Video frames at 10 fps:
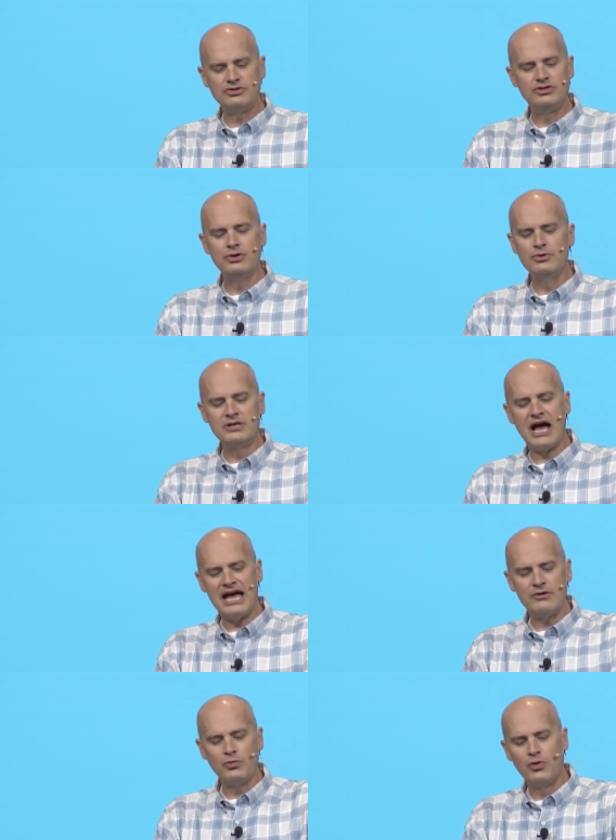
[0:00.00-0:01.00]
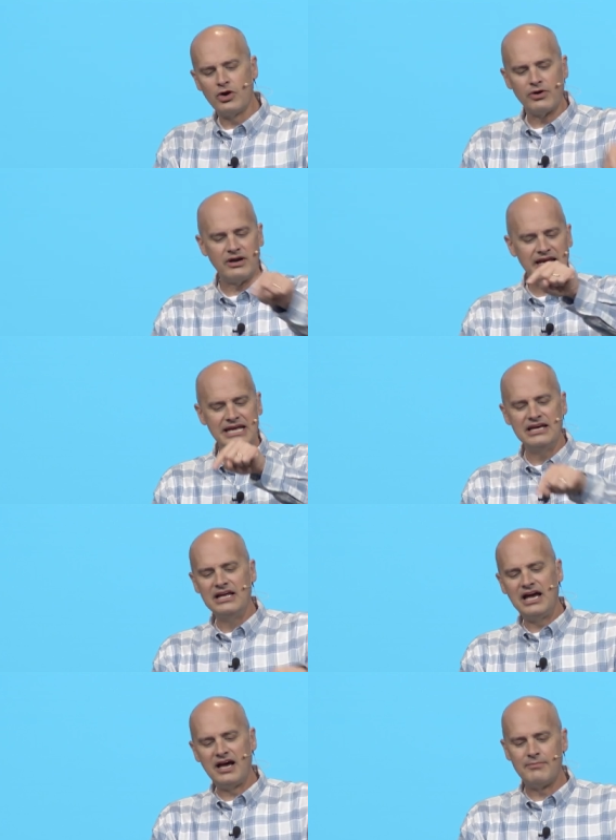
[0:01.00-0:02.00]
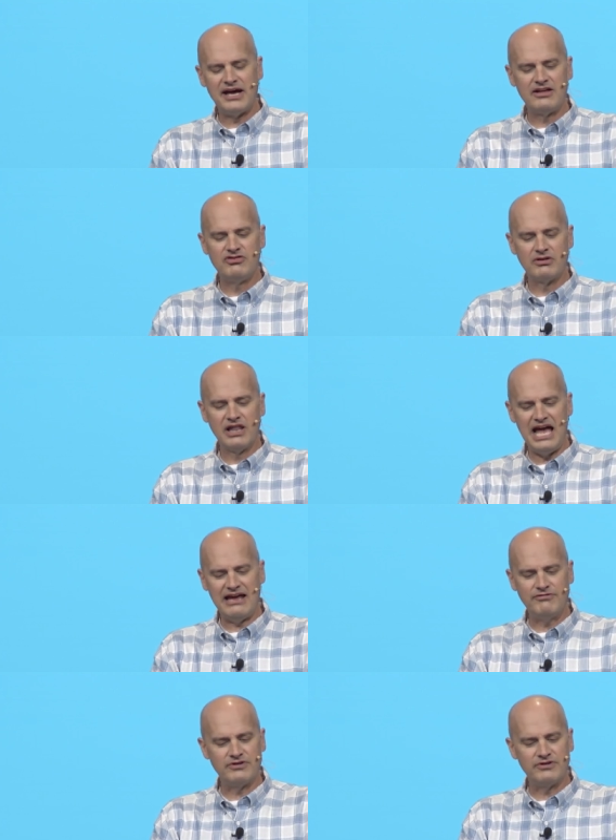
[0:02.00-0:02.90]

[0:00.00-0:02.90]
do not worry about your life